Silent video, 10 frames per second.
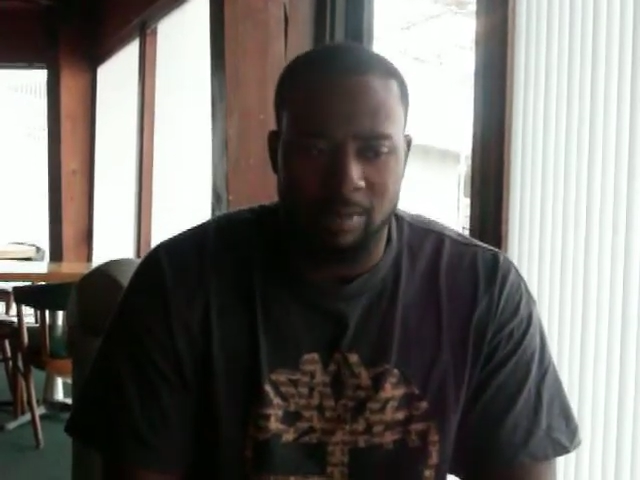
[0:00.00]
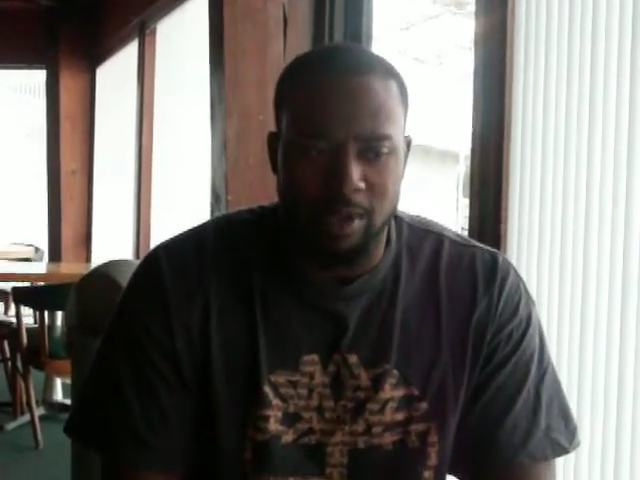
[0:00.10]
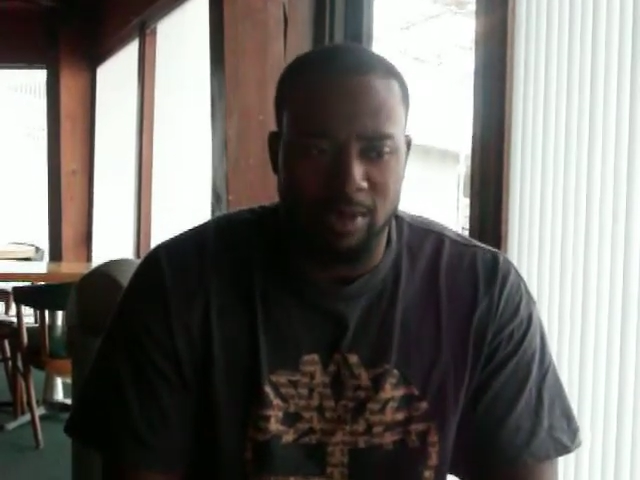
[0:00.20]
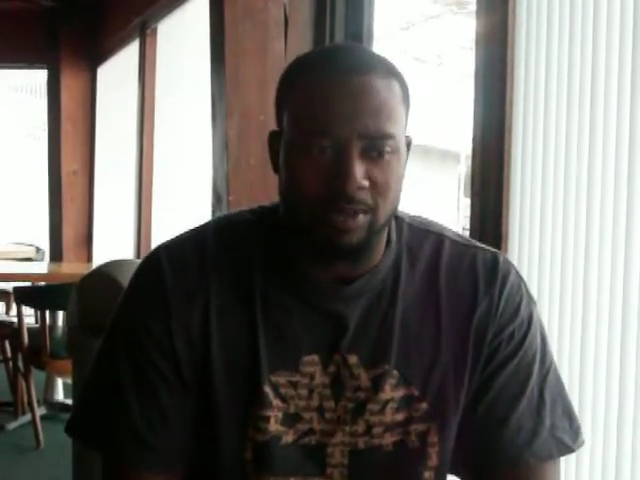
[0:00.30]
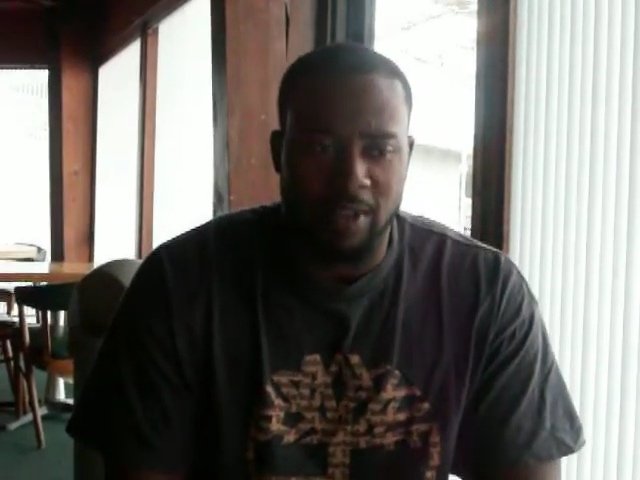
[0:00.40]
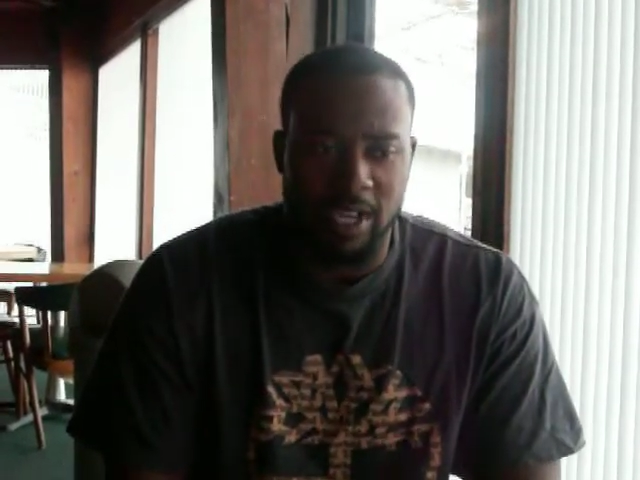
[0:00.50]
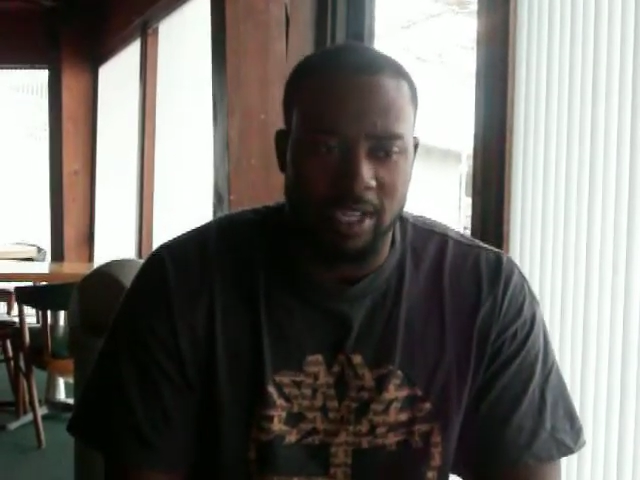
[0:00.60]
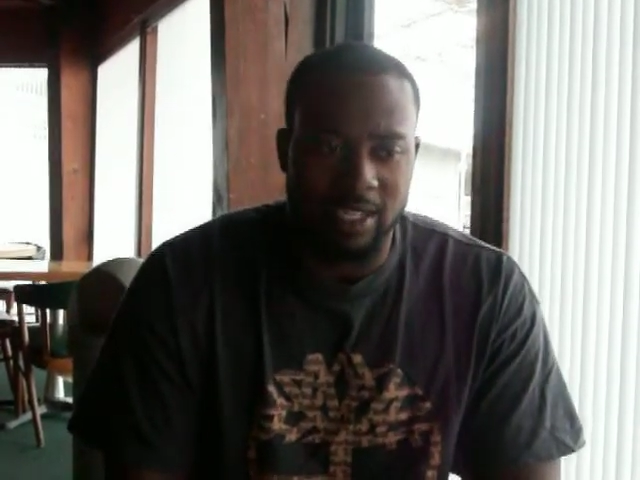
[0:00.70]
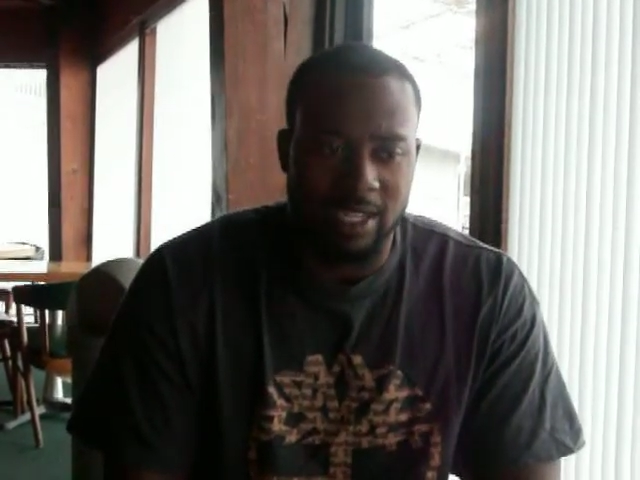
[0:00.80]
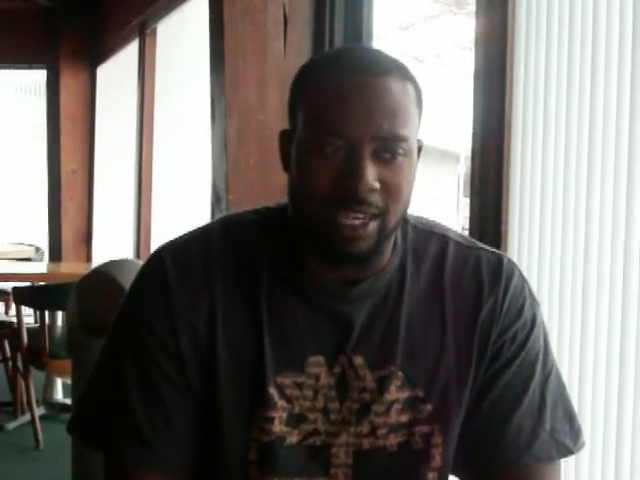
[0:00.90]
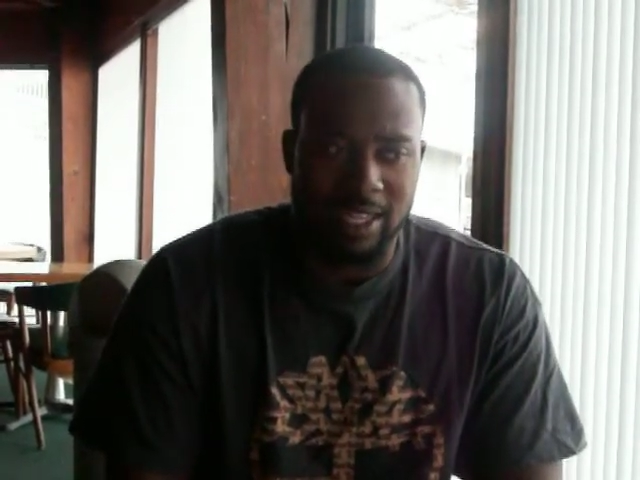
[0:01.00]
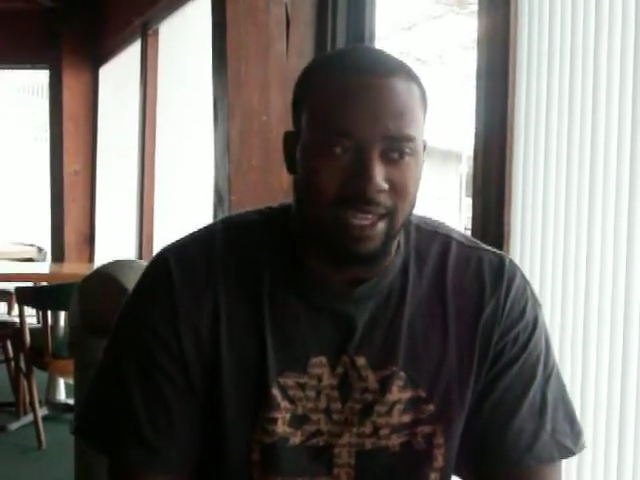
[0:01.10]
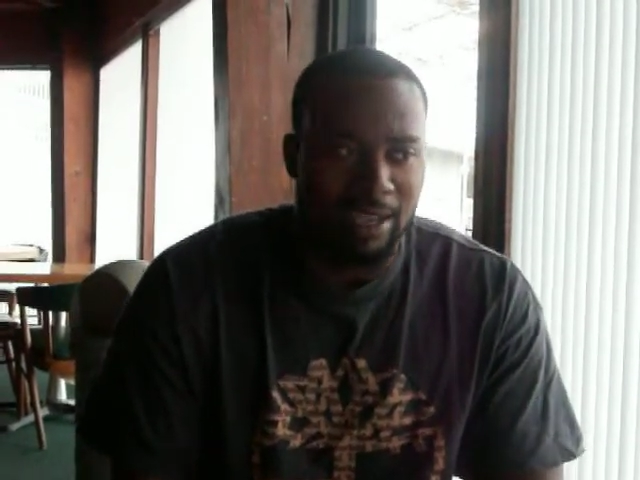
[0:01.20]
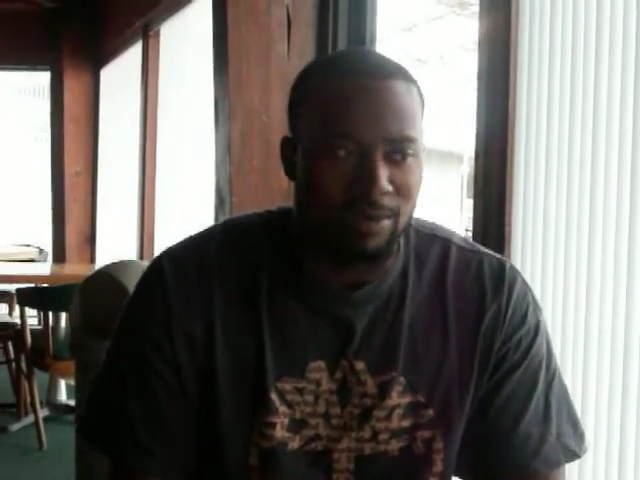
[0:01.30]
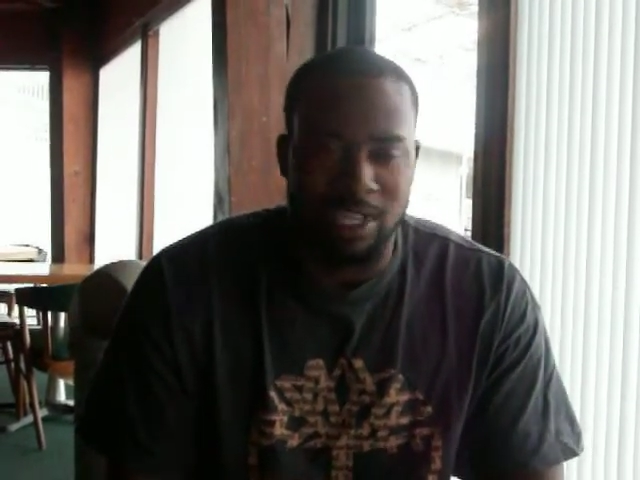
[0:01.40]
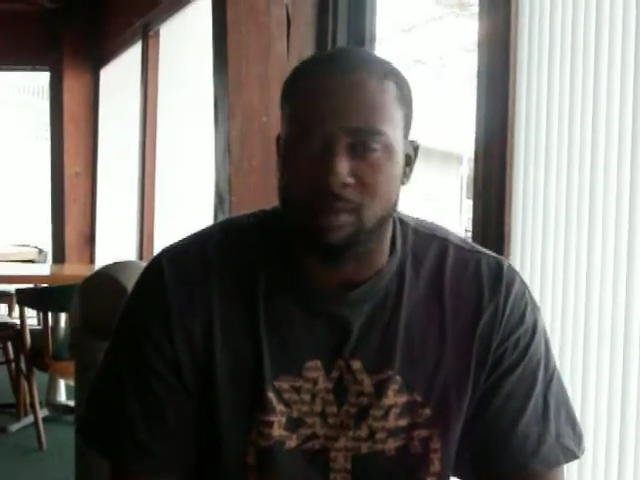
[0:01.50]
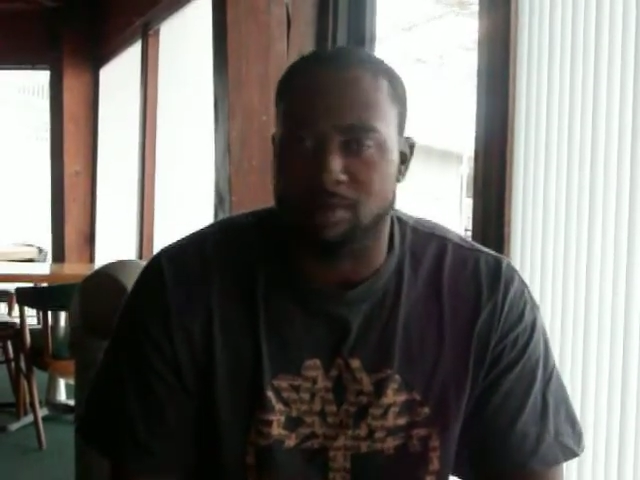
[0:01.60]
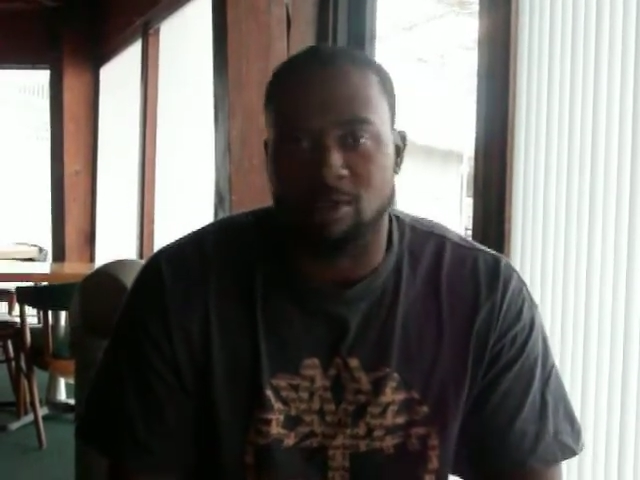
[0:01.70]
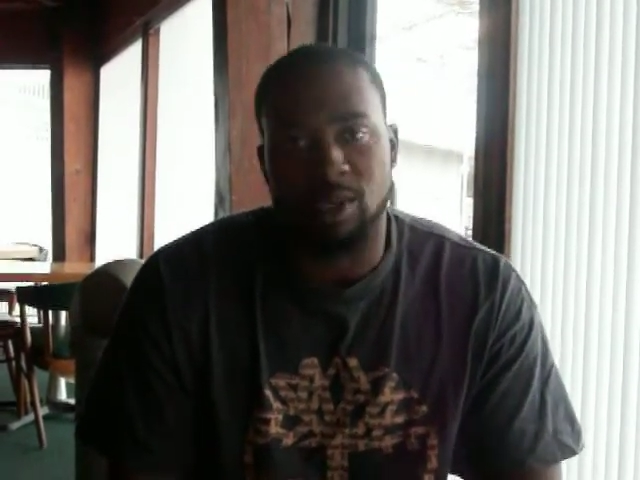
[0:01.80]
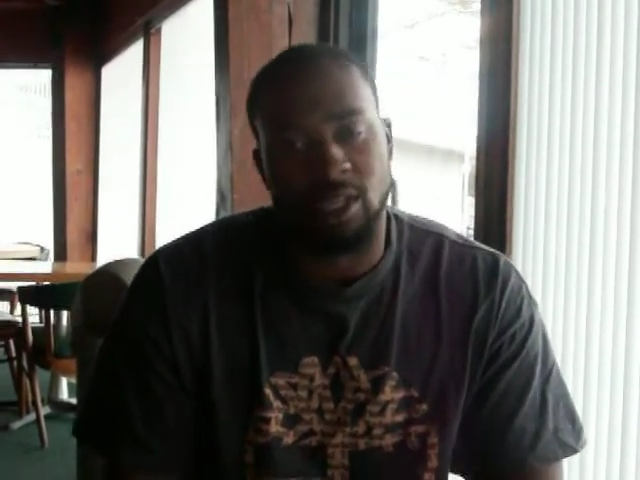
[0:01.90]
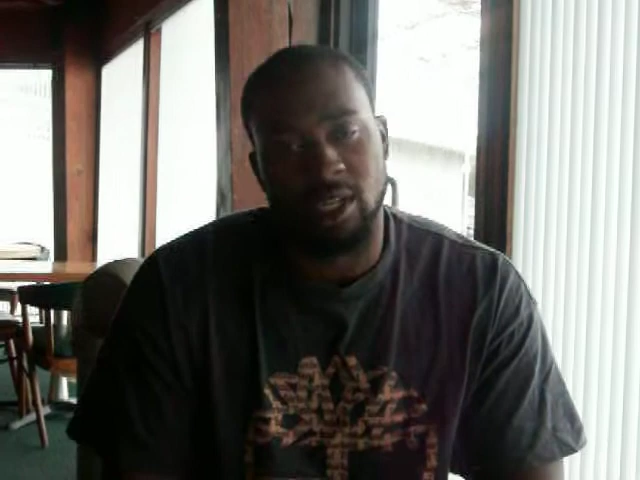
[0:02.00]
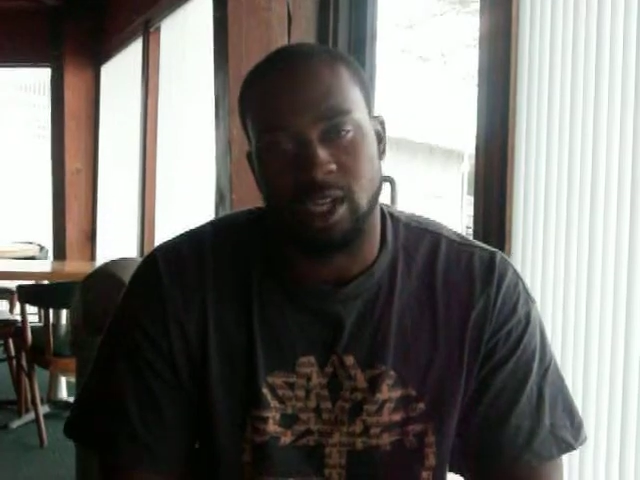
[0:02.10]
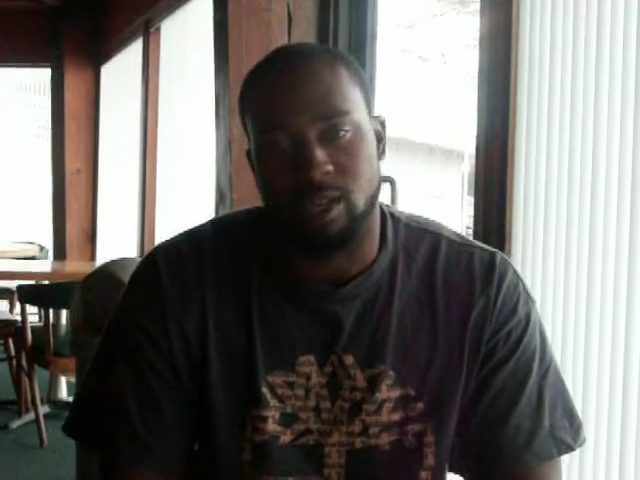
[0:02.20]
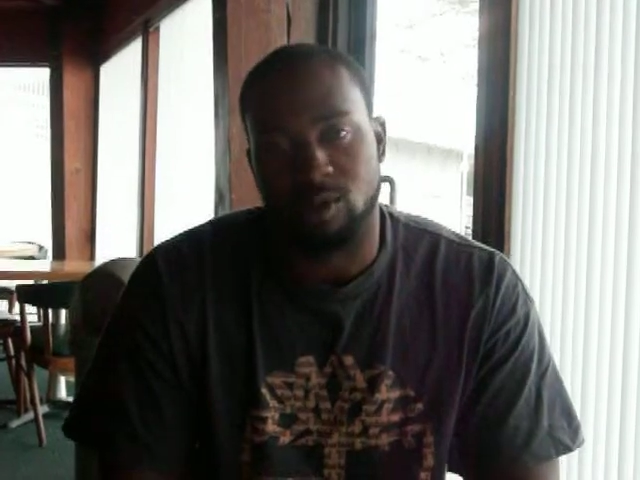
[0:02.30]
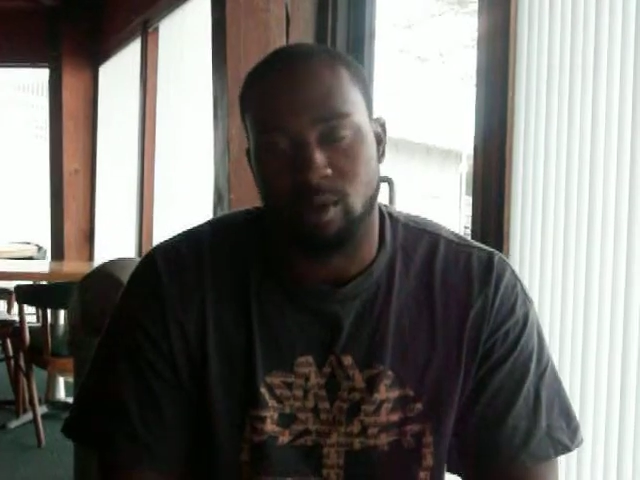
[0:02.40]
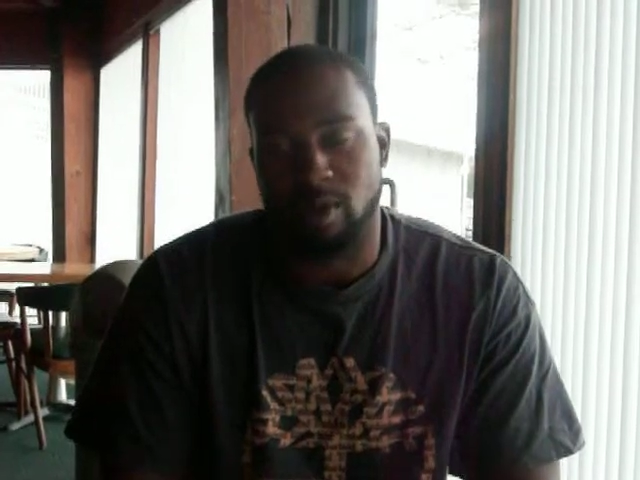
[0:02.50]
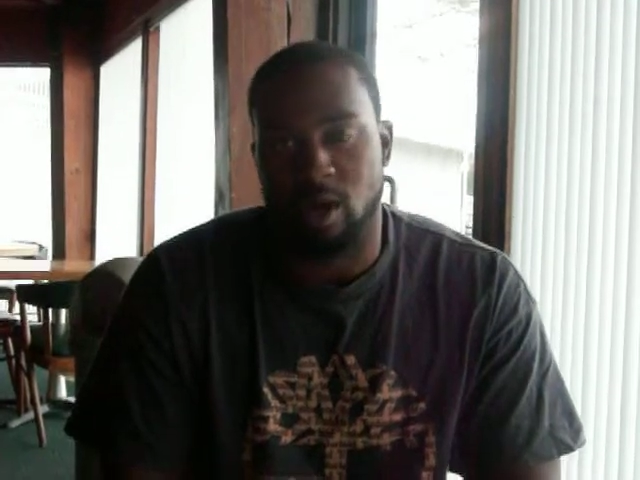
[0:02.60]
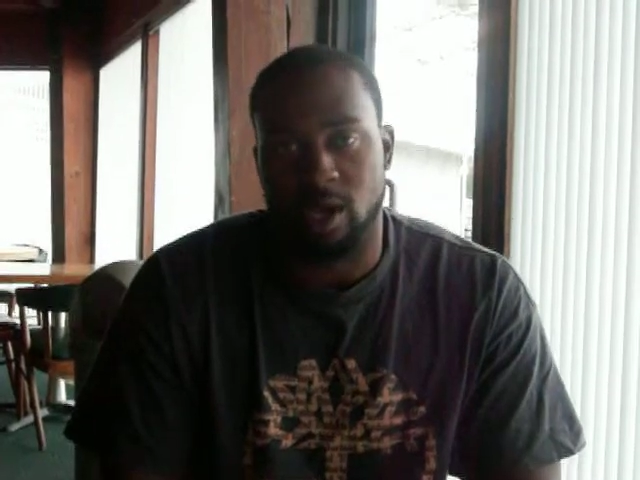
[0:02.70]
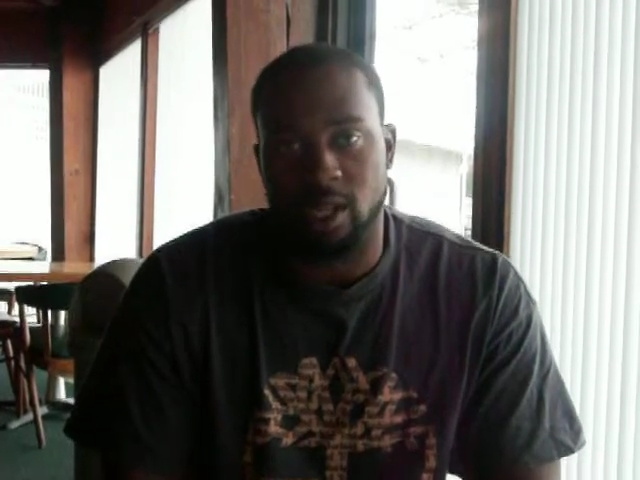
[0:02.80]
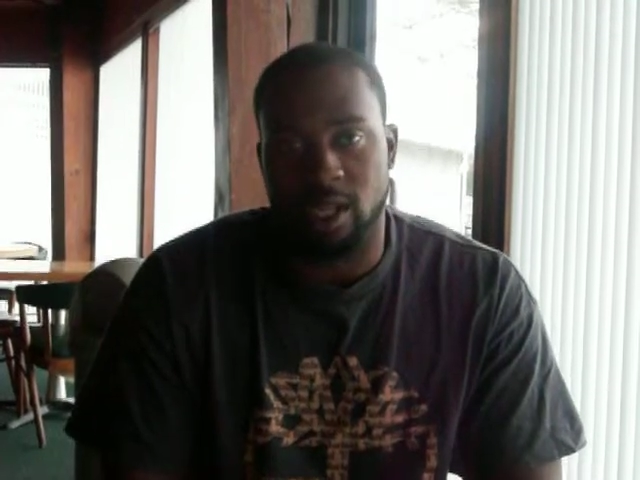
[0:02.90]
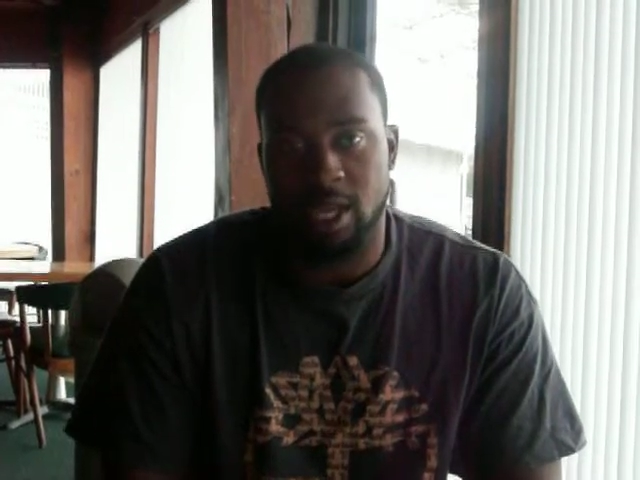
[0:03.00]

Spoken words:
he was in Vegas, and I think he was coming from a club or a party.